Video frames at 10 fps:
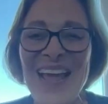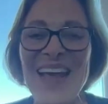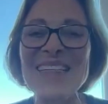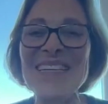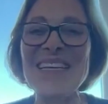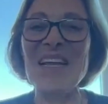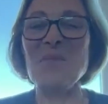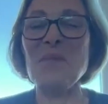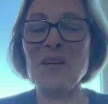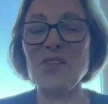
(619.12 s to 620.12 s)
and to get
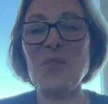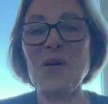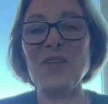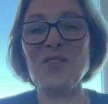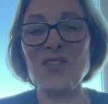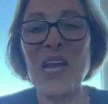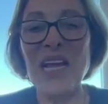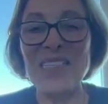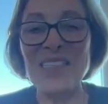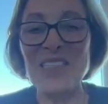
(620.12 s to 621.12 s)
a much better
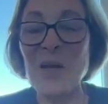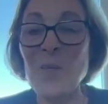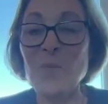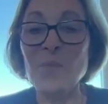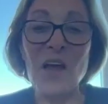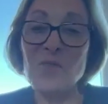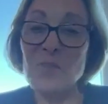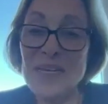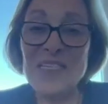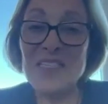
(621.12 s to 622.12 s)
chance of
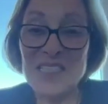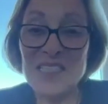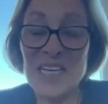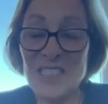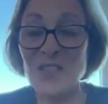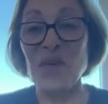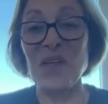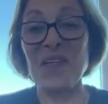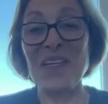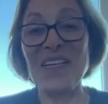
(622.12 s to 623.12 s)
being
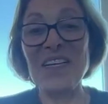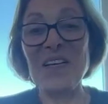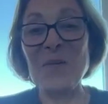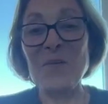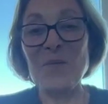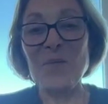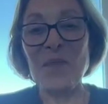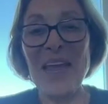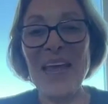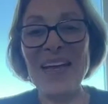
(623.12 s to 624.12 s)
successful.
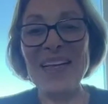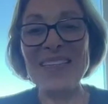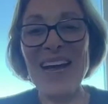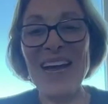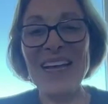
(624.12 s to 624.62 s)
And,